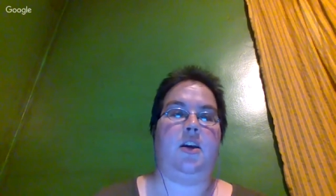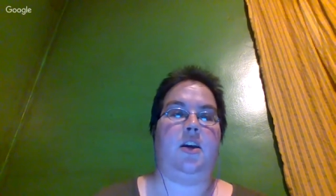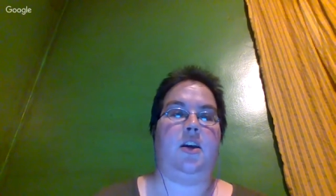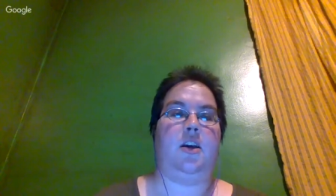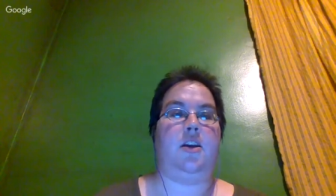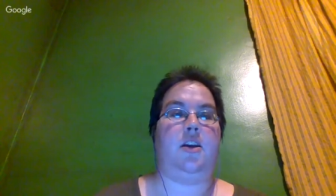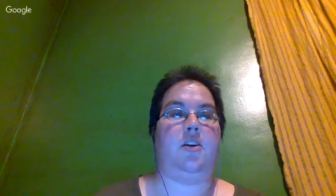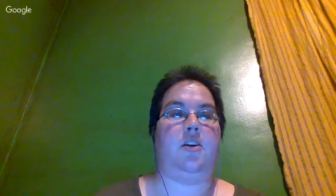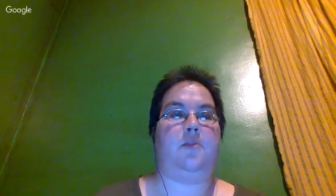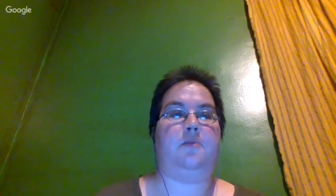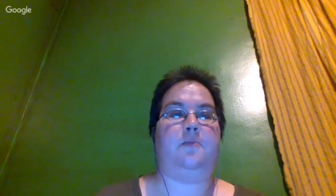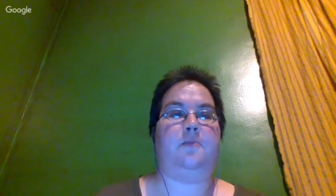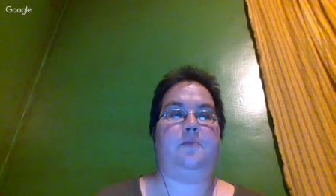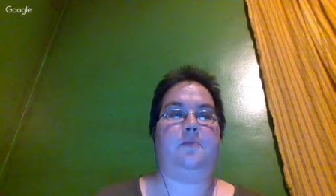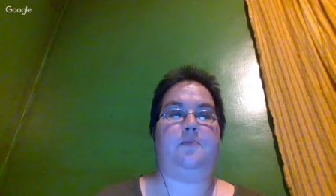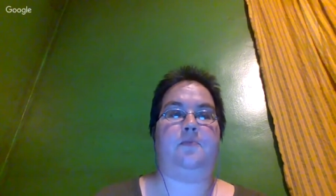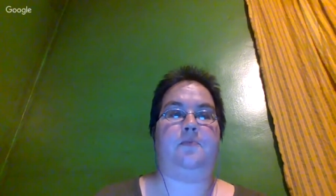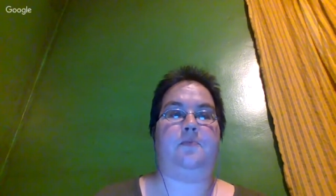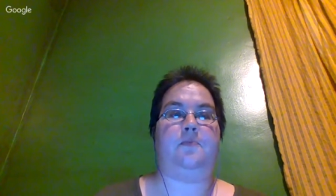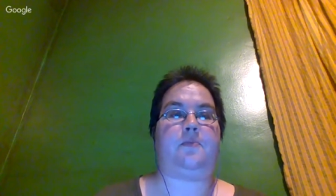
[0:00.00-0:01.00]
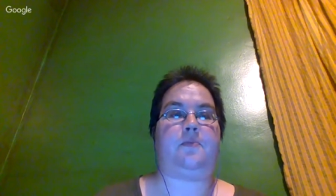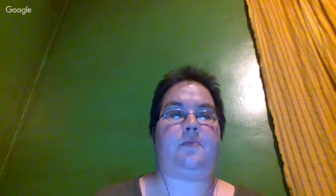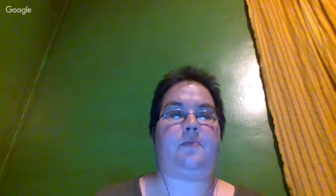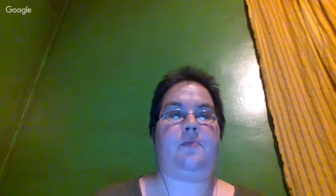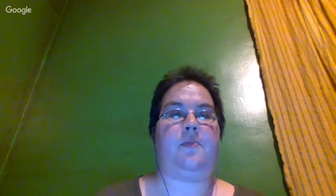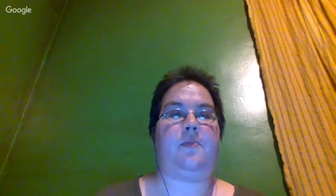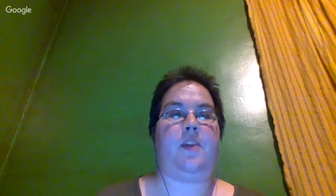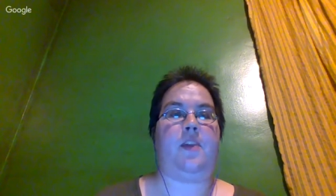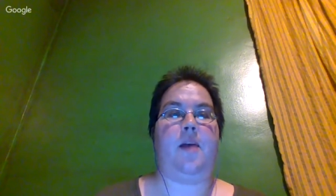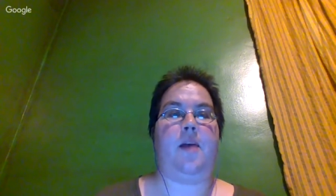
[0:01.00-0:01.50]
you know,
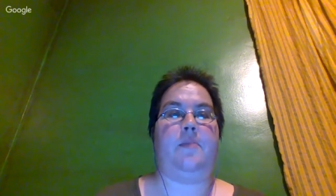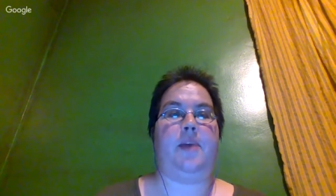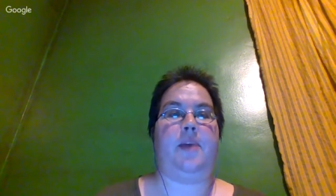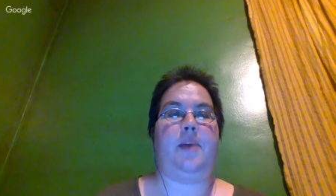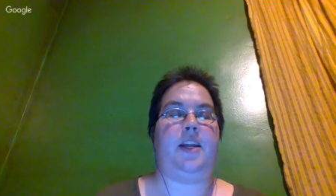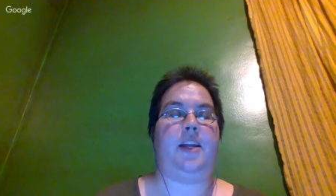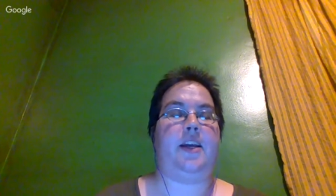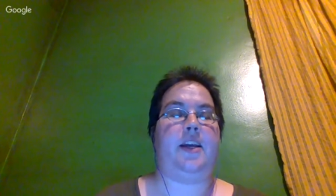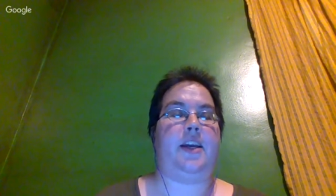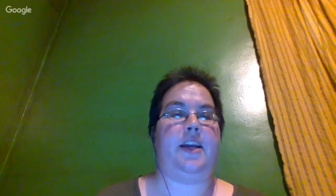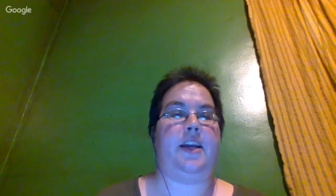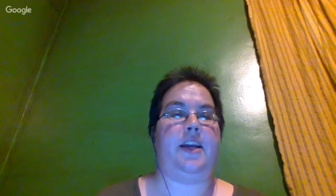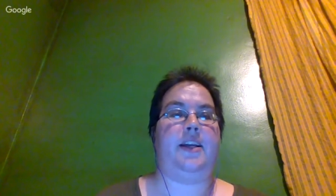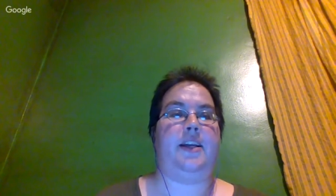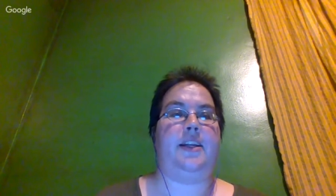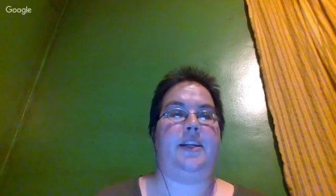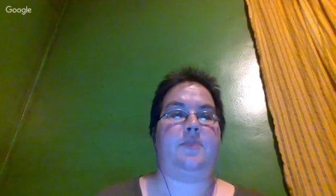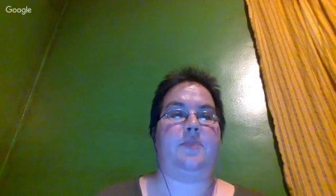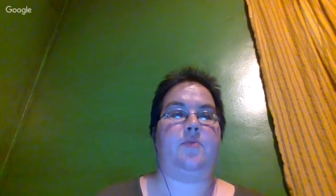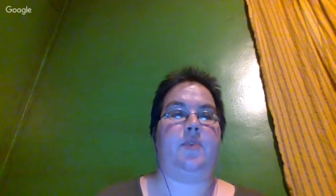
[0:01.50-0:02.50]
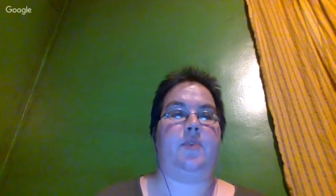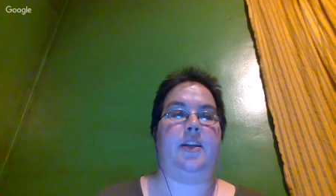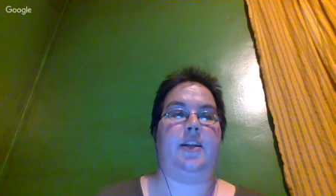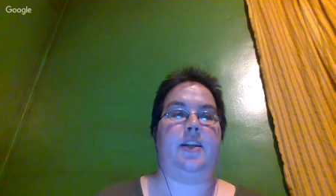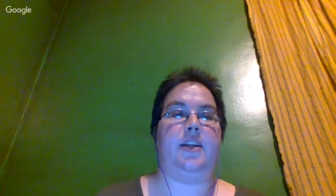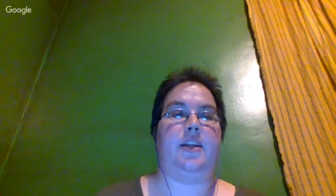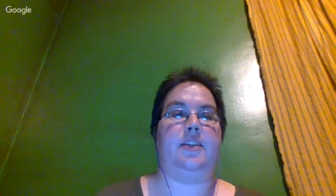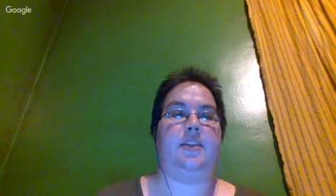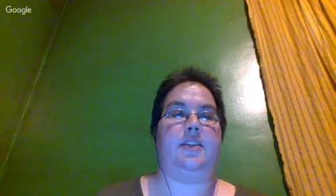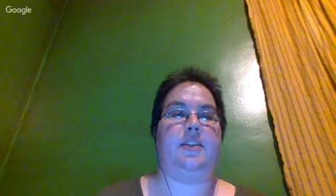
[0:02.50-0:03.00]
I mean, again, it is what it
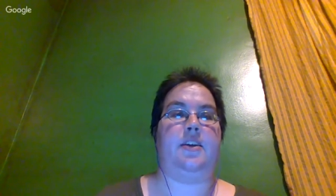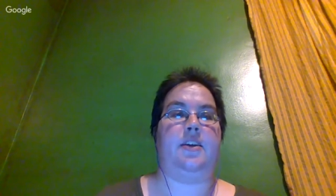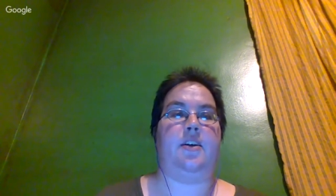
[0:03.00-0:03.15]
is.